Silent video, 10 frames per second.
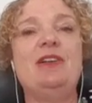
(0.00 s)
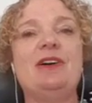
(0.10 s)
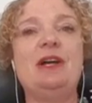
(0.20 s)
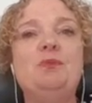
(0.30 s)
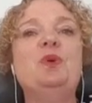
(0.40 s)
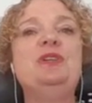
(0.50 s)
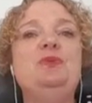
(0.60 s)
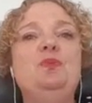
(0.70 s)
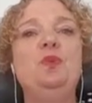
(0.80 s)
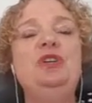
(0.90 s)
Look,
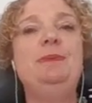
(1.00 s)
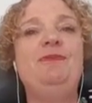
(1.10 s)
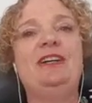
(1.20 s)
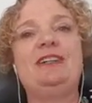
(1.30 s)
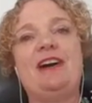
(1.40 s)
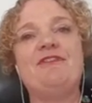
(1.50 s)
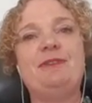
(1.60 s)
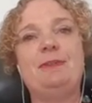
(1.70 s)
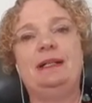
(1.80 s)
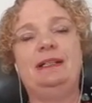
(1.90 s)
would you feel
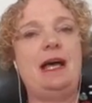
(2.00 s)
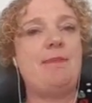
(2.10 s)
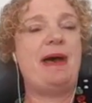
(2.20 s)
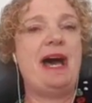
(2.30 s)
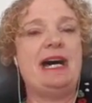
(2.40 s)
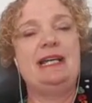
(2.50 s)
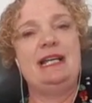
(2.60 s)
comfortable about